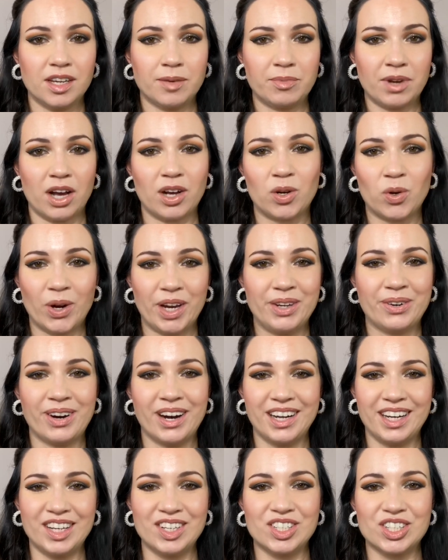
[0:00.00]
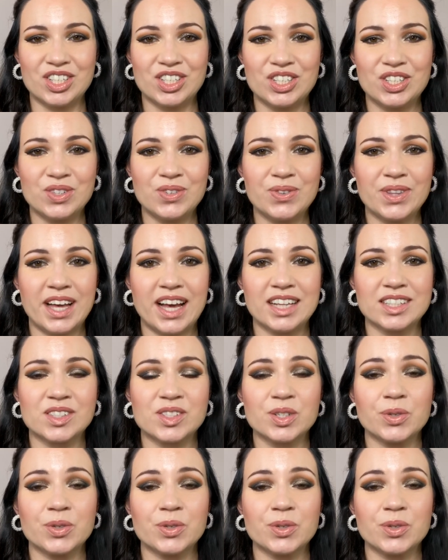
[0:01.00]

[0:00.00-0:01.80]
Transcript: I'm not quite ready to do that.